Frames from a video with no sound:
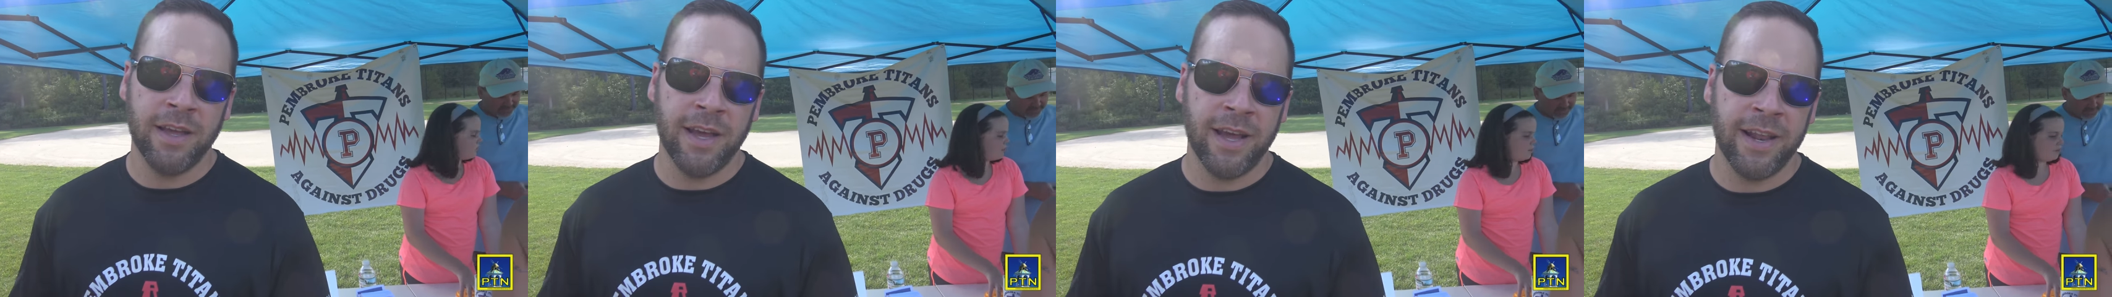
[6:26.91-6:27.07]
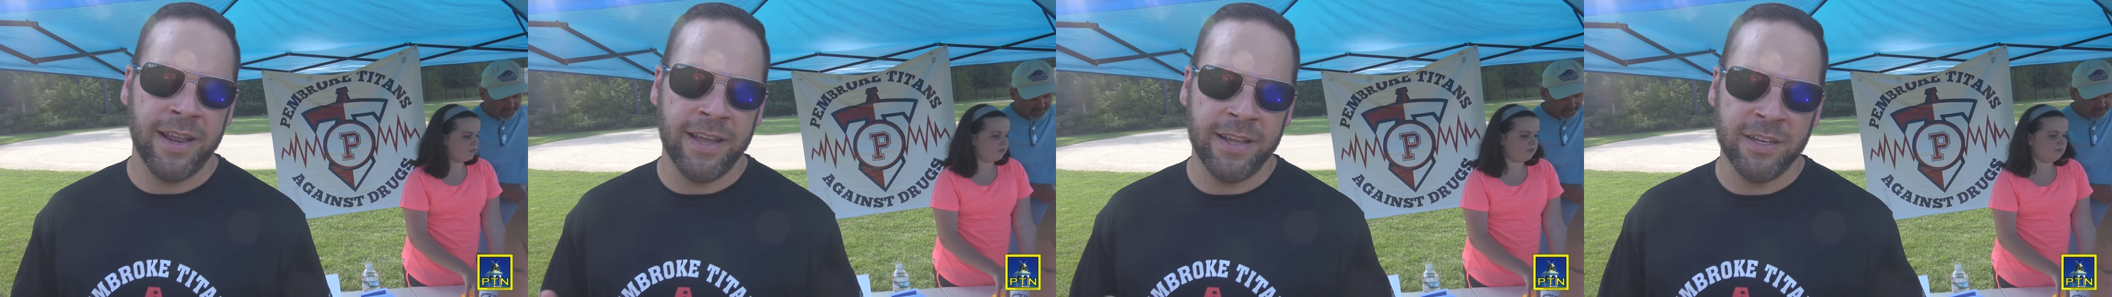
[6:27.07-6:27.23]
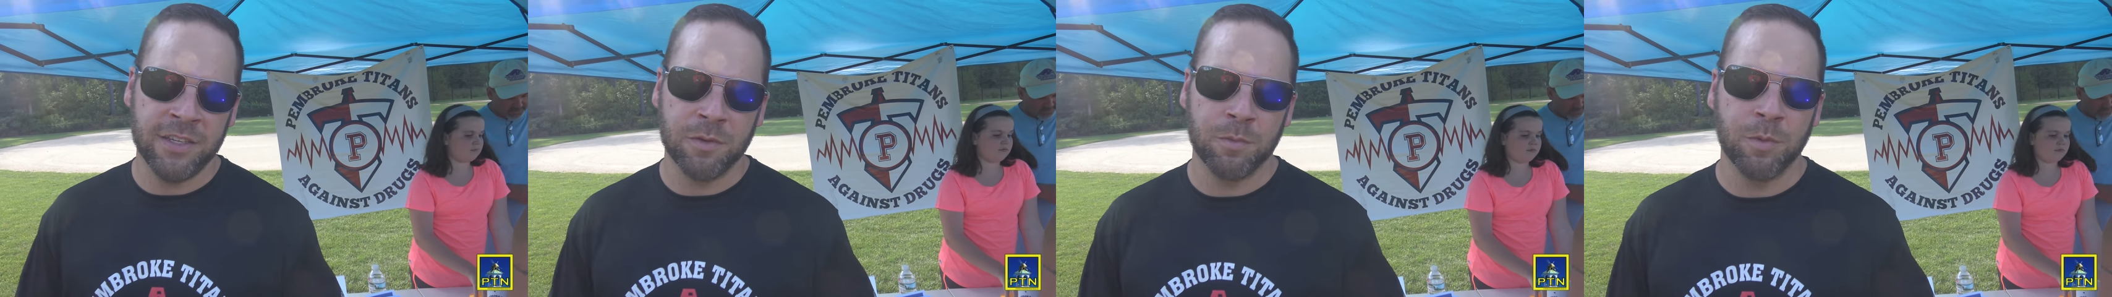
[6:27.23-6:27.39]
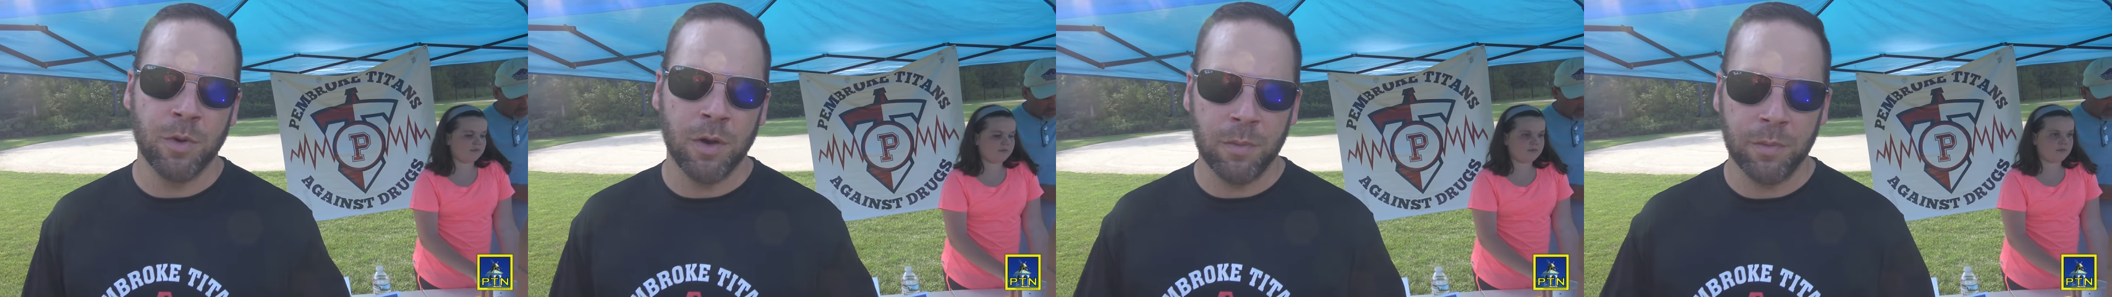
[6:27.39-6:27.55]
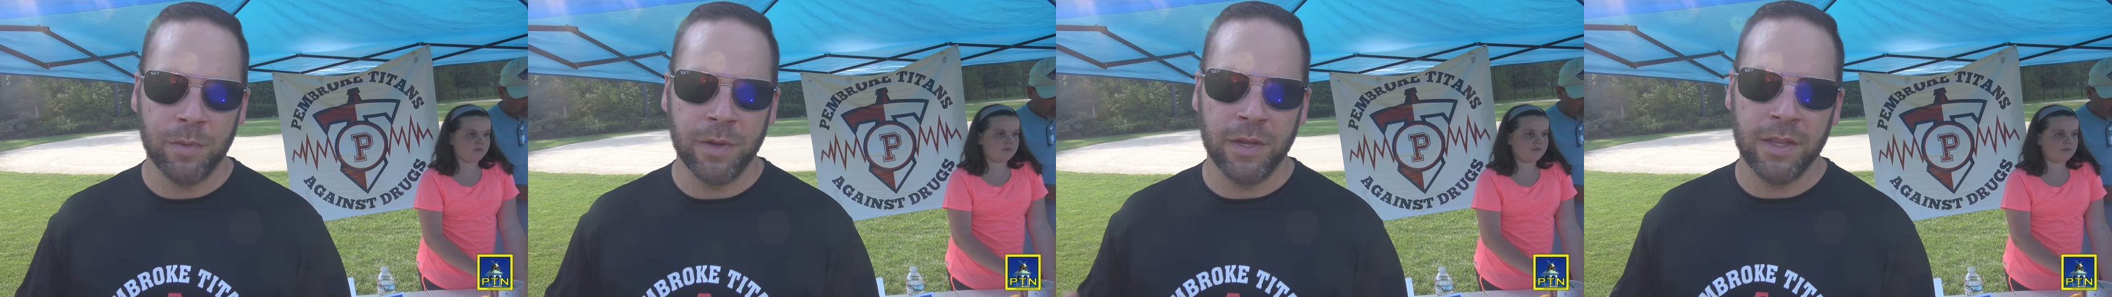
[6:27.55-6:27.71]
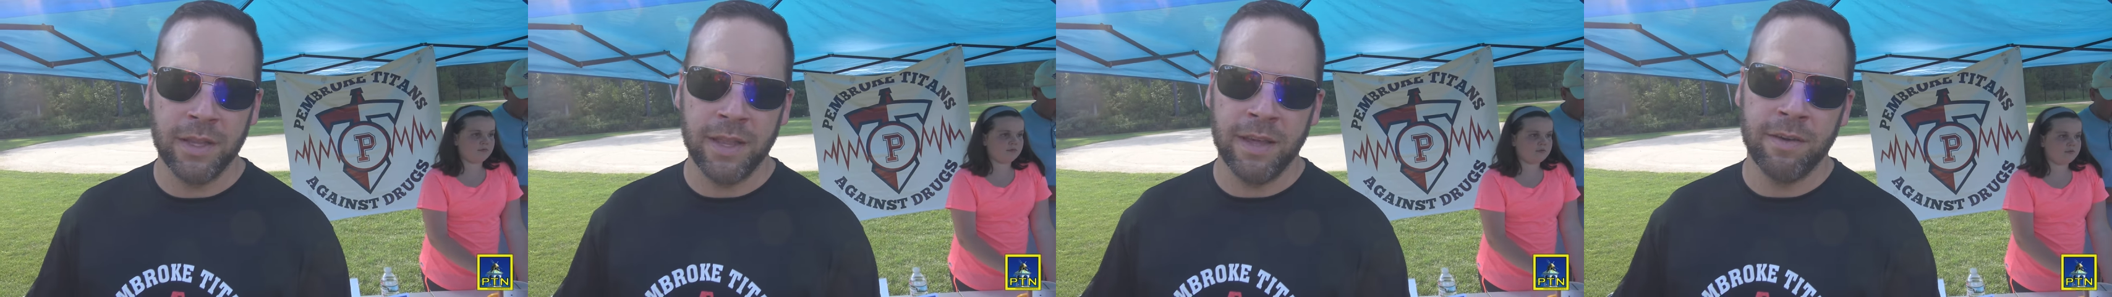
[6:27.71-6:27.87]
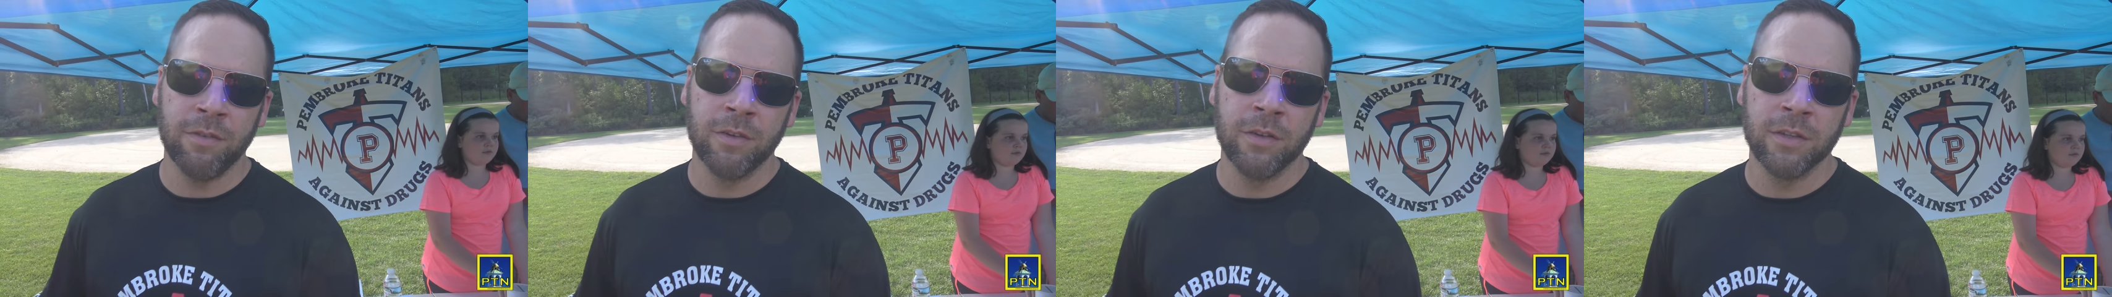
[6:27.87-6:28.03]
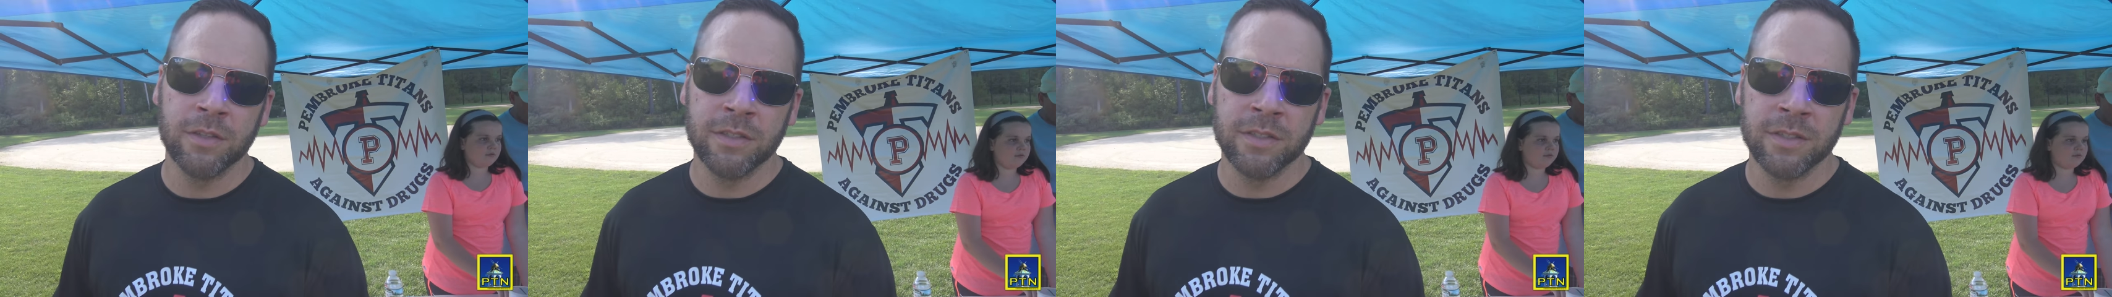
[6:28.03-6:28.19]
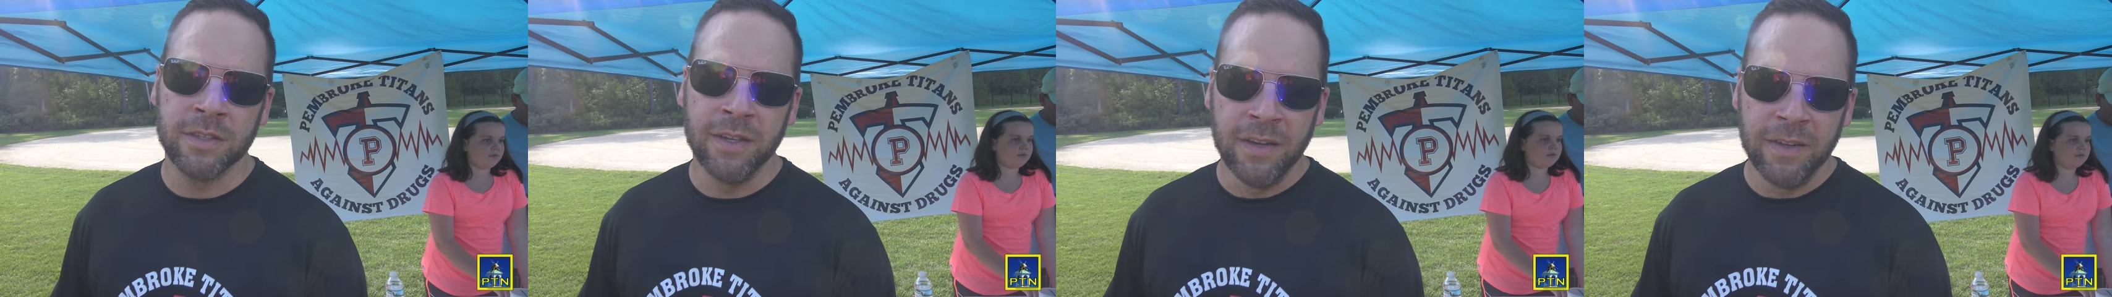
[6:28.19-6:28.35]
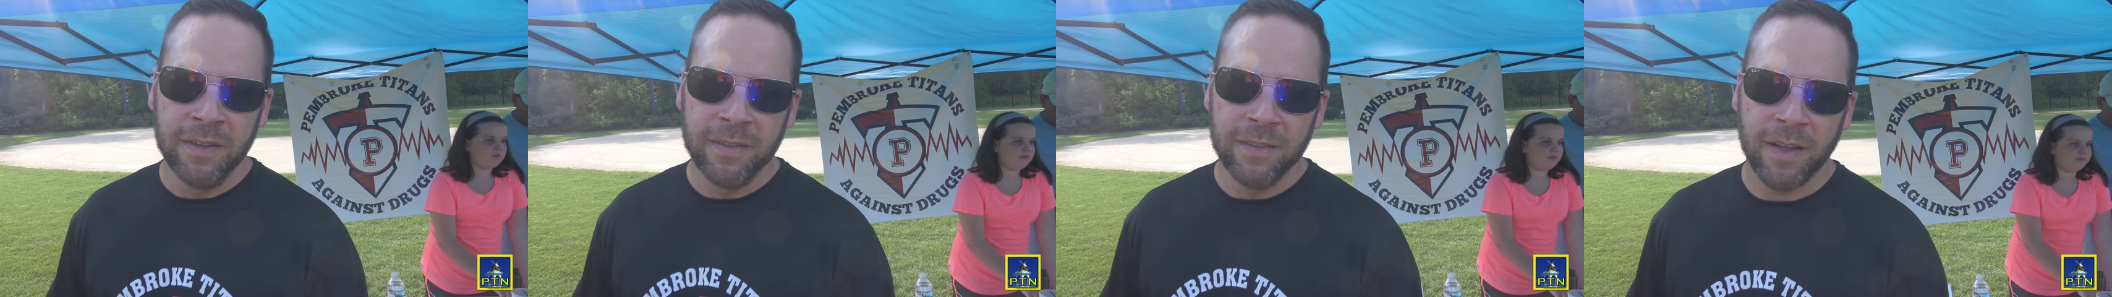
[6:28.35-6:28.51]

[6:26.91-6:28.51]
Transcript: at age-appropriate levels,